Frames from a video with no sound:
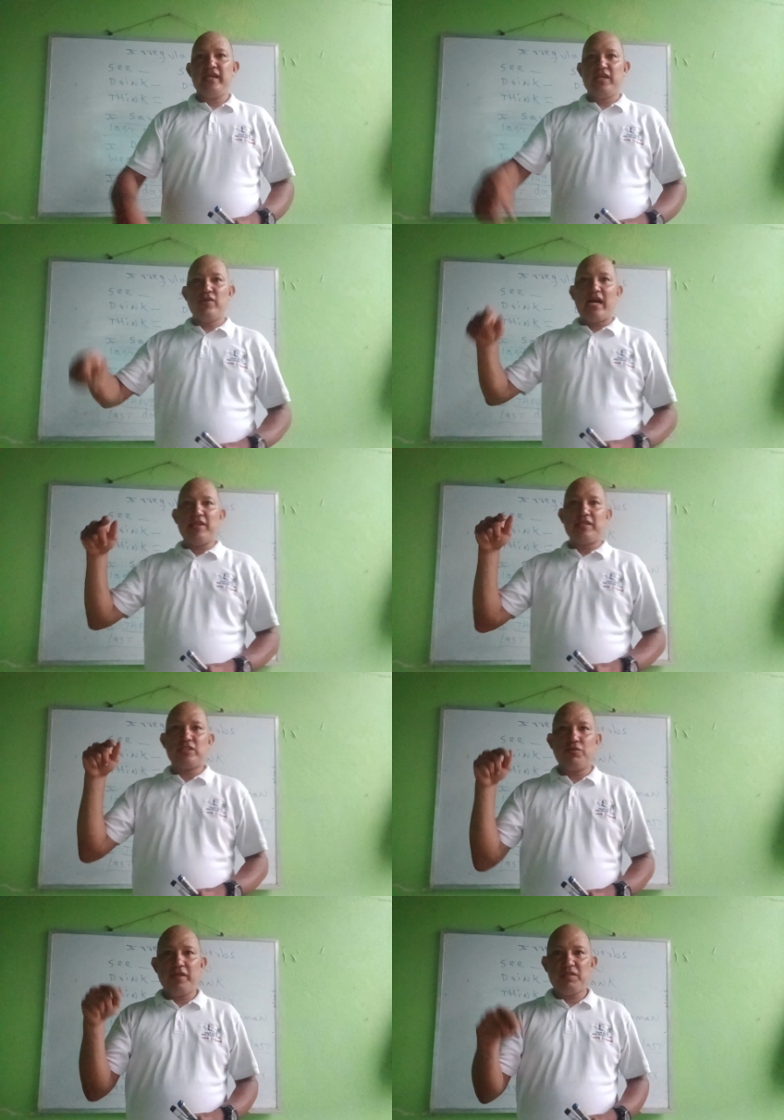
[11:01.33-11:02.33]
if you haven't
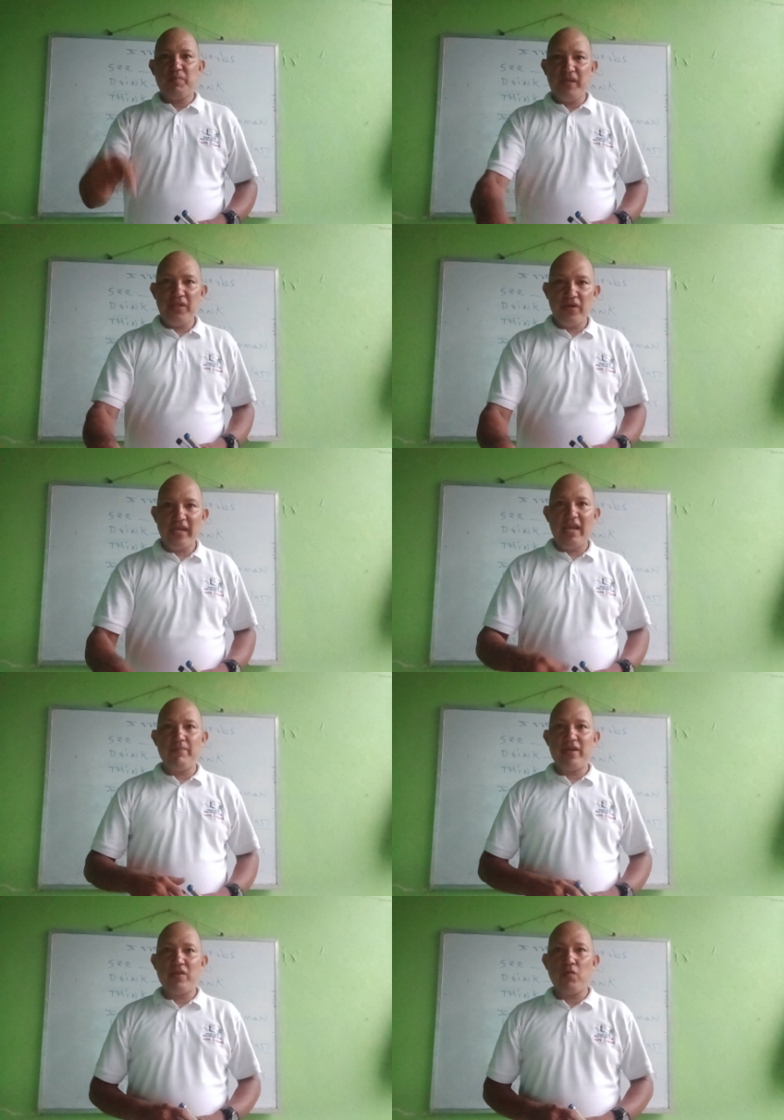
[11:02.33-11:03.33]
understood this video, okay,
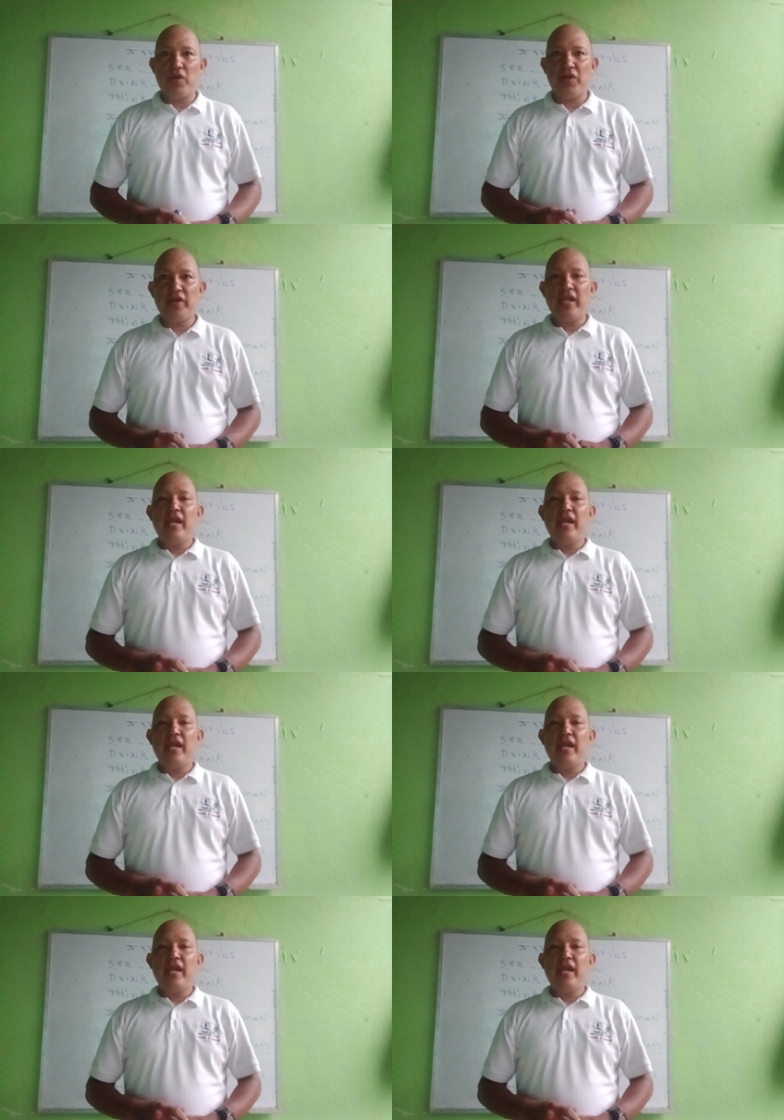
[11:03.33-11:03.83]
very well,